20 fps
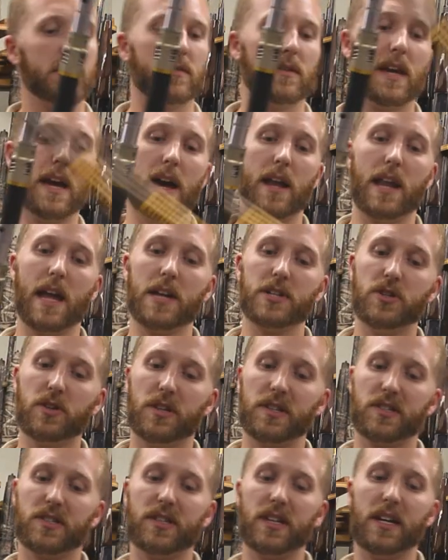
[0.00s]
yeah, and as you
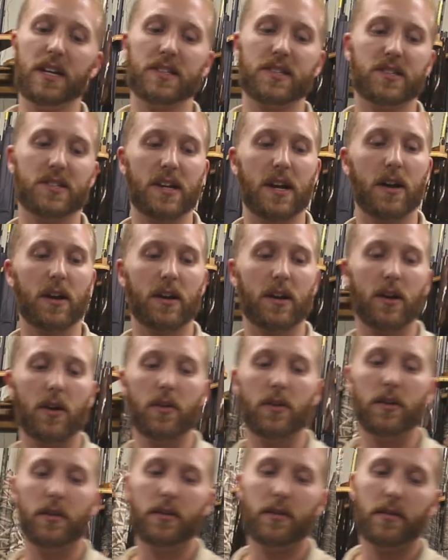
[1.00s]
can see, it's
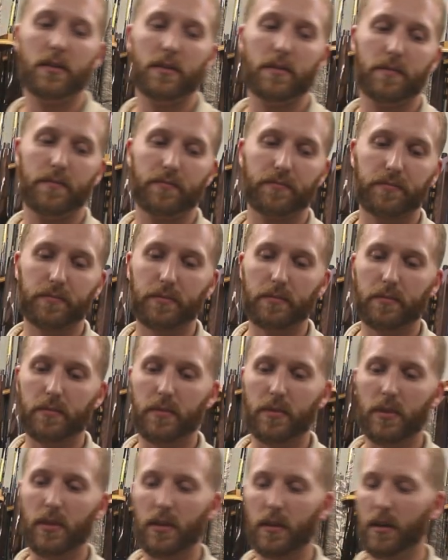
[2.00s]
Cerakoted
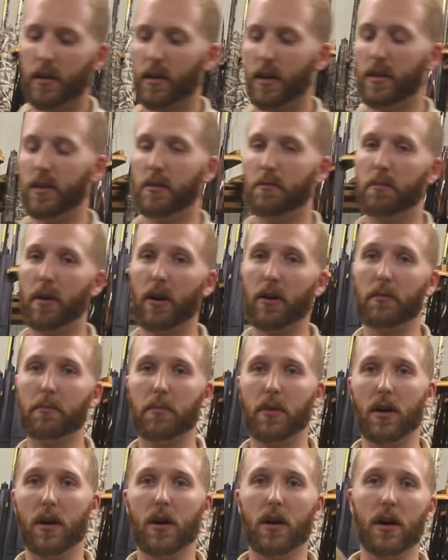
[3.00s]
in the burnt
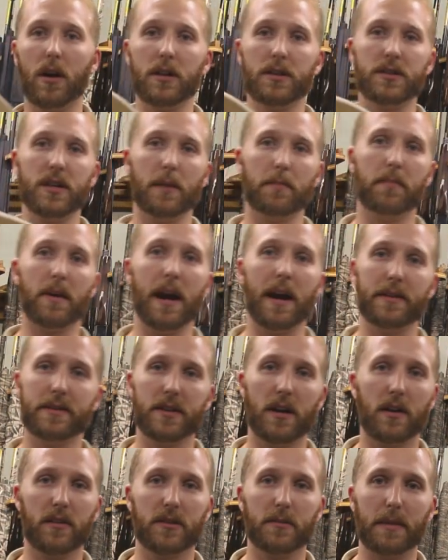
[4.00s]
bronze. I
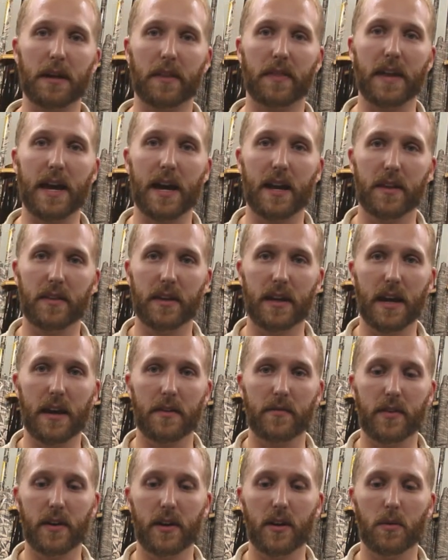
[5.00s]
talked about that in the
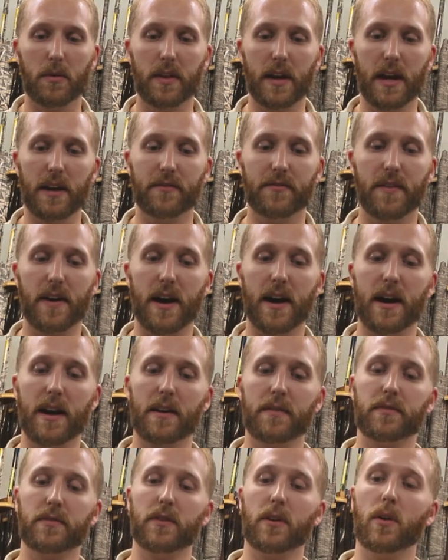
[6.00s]
video with the
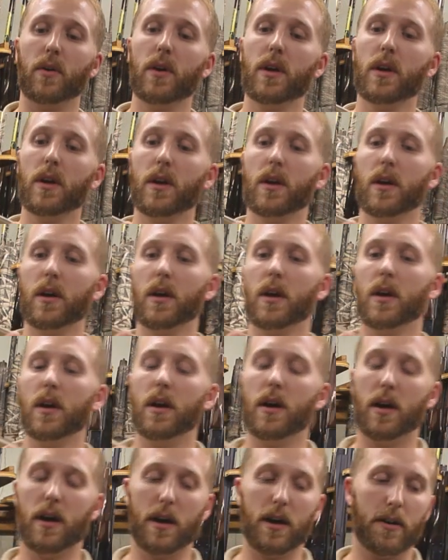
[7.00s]
A5. So
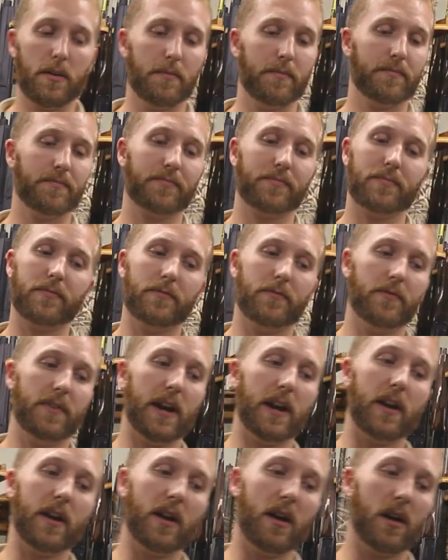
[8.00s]

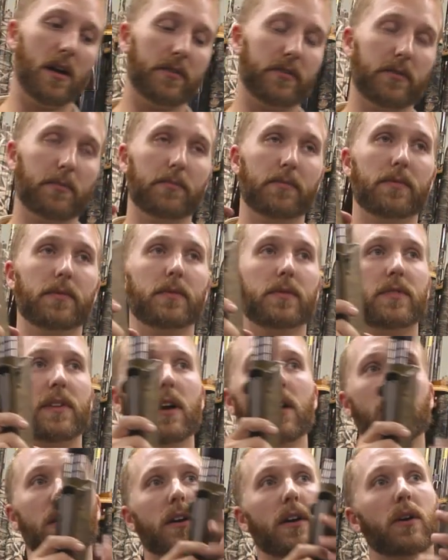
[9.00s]
very awesome.
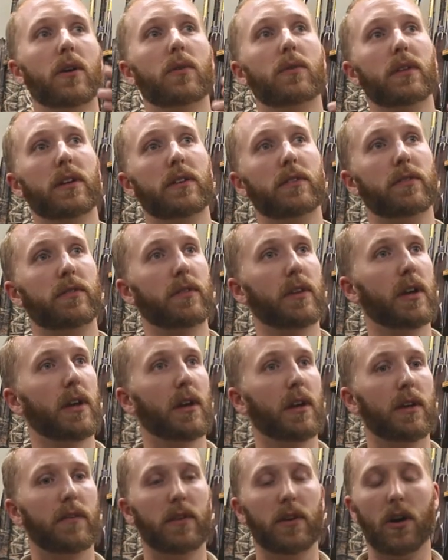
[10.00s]
Cerakote is,
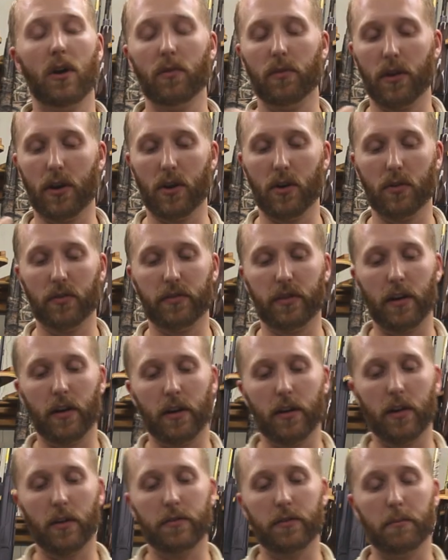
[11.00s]
if you don't know,
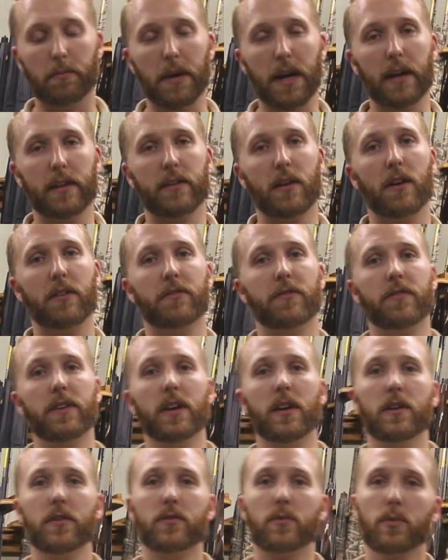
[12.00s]
Cerakote's a baked on
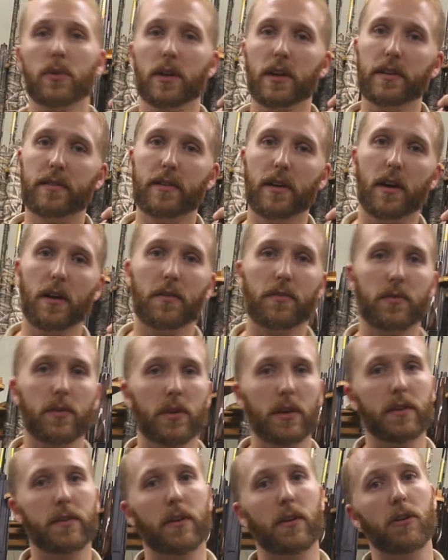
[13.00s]
finish, really tough,
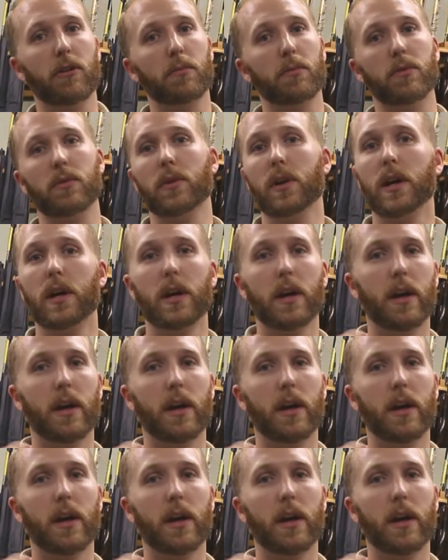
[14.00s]
really durable,